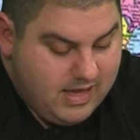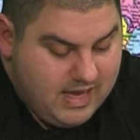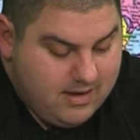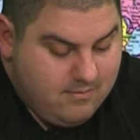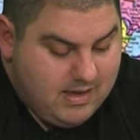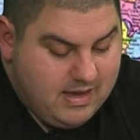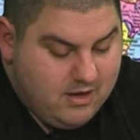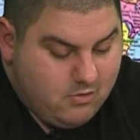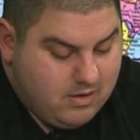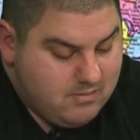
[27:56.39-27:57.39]

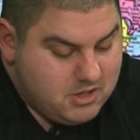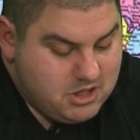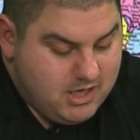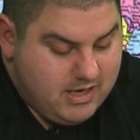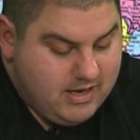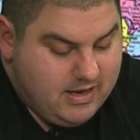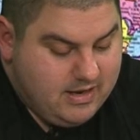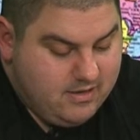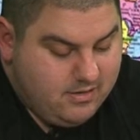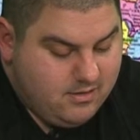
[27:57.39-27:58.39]
Amy, Cream and
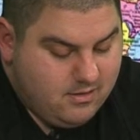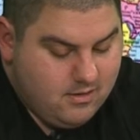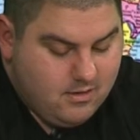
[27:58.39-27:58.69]
Cheese.